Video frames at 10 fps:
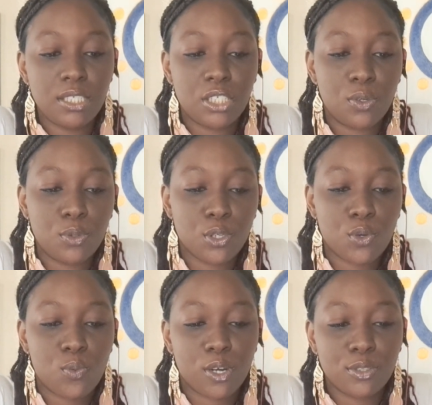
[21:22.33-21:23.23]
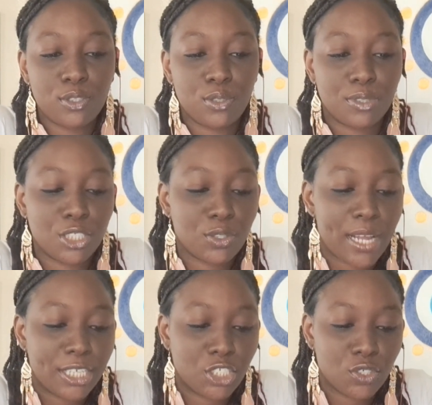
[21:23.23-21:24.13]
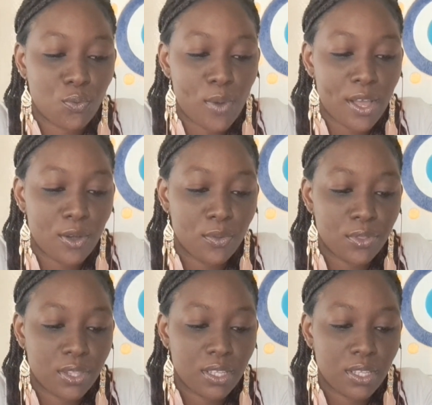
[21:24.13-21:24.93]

Know your worth to attract your wealth.